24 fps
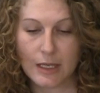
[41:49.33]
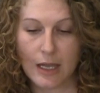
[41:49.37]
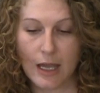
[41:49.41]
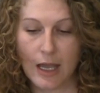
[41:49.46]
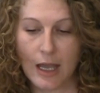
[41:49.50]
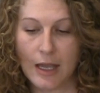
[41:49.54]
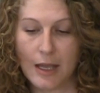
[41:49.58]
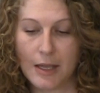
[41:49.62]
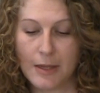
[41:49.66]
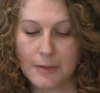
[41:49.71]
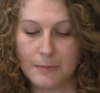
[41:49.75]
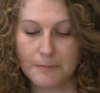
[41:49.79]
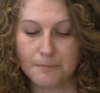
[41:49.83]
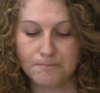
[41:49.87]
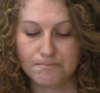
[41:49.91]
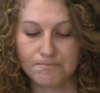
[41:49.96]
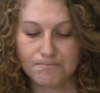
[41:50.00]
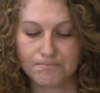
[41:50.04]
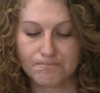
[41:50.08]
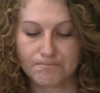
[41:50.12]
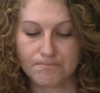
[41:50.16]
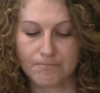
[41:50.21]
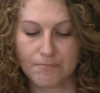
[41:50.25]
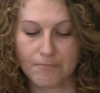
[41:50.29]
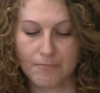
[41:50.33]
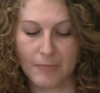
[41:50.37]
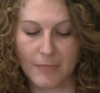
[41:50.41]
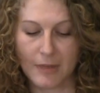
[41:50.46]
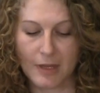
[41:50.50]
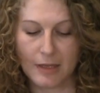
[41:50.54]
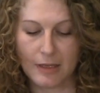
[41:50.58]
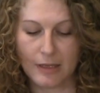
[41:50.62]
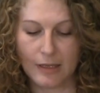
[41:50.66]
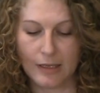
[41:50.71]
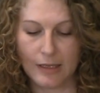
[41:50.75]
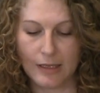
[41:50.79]
And
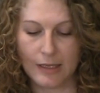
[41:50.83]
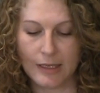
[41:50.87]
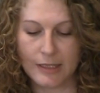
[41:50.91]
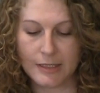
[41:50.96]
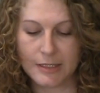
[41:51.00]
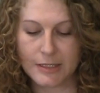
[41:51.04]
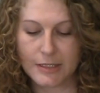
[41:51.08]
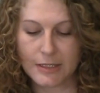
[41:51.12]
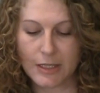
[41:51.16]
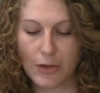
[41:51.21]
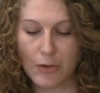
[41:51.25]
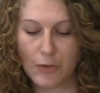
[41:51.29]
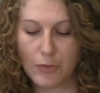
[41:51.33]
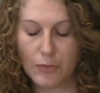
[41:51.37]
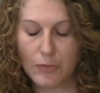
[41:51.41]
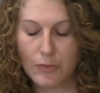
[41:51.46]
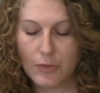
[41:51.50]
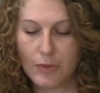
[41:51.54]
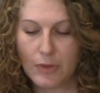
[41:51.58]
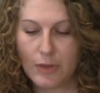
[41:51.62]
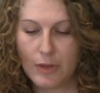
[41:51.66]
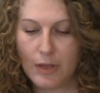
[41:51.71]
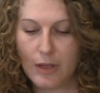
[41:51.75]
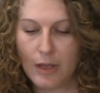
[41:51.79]
so